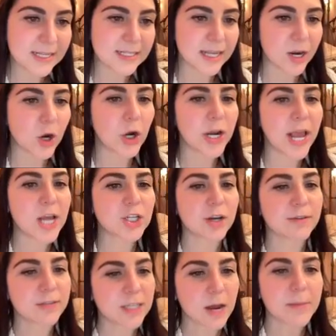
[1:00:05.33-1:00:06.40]
this is like
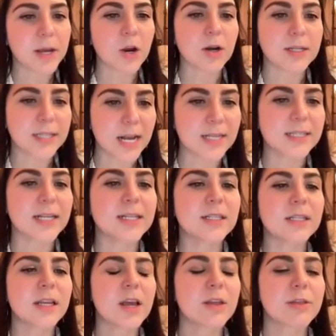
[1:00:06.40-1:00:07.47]
herniation of stomach or
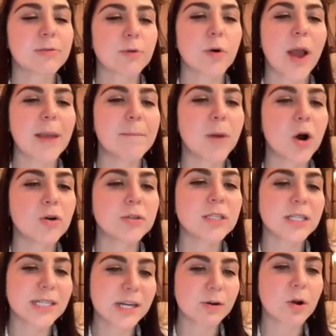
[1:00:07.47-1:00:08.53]
intestines through a
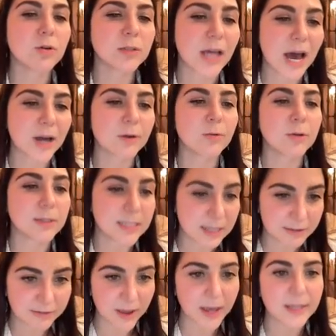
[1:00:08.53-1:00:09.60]
posterolateral
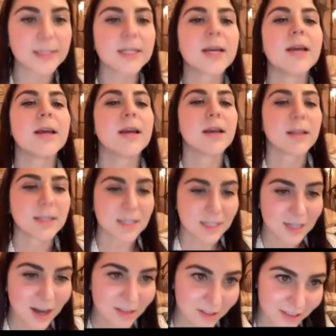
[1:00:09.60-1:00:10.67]
defect. This
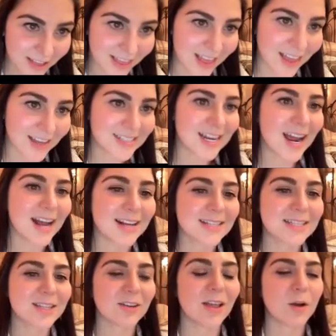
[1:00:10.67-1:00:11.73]
is another thing they like to
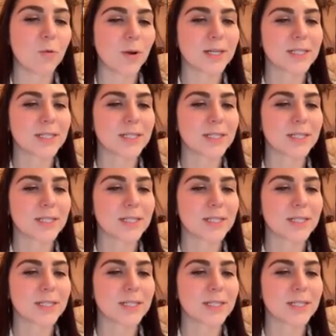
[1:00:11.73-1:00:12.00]
ask. They're like,